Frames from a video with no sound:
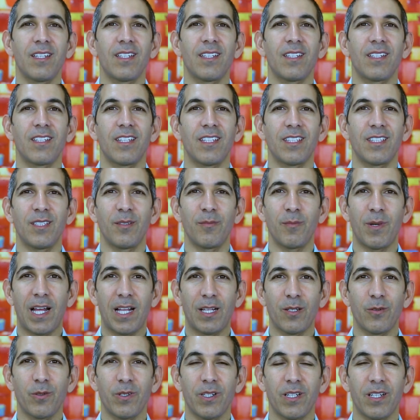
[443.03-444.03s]
that the
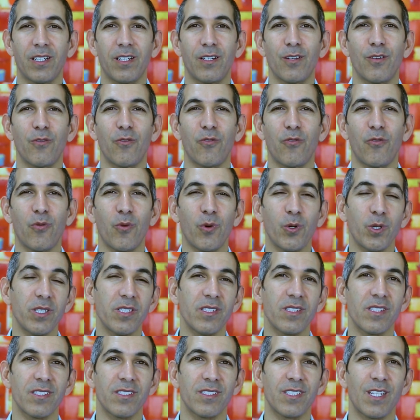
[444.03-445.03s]
malware
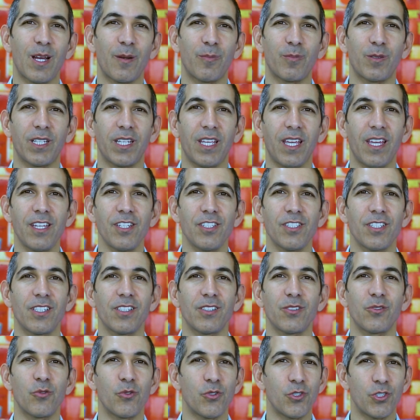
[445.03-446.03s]
forces the
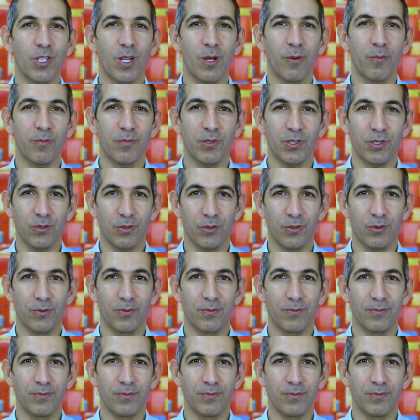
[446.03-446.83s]
application to jump to.